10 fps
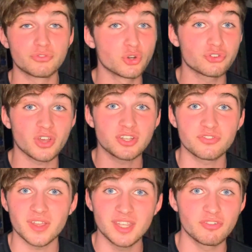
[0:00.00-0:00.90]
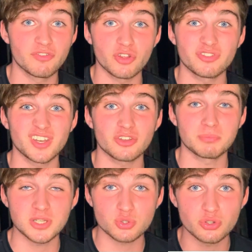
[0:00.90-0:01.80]
you're excited for either of those videos,
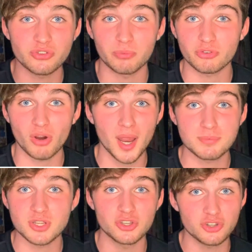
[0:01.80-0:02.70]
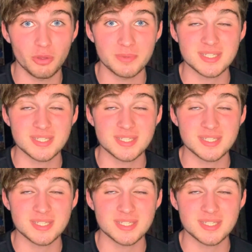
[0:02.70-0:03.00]
make sure you subscribe so you don't miss